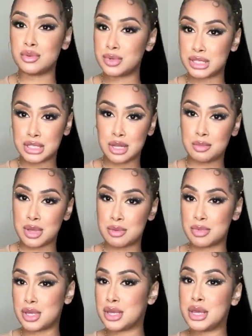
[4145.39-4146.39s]
the restock,
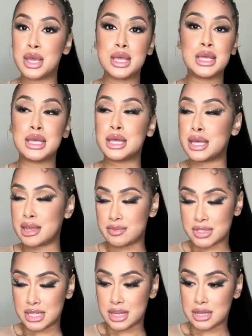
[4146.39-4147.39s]
baby,
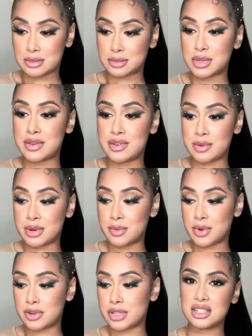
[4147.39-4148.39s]
every time if I really
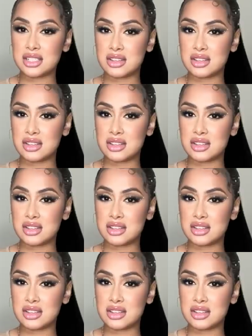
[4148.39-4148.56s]
want it.